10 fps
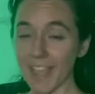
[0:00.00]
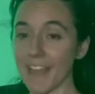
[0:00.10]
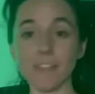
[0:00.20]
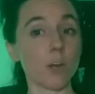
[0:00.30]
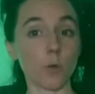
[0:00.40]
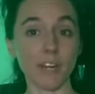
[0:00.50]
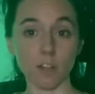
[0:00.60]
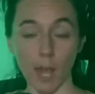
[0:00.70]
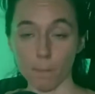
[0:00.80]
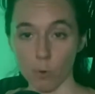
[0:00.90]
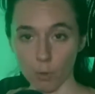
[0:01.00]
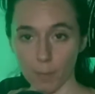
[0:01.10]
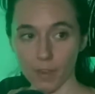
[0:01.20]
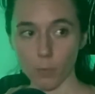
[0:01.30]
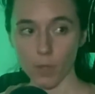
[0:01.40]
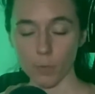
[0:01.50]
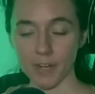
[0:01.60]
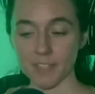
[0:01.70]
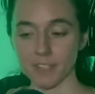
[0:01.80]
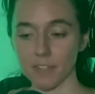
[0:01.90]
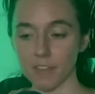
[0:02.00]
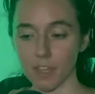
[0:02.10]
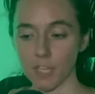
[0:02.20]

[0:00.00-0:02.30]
And they don't eat a lot of pork, by the way. When I say they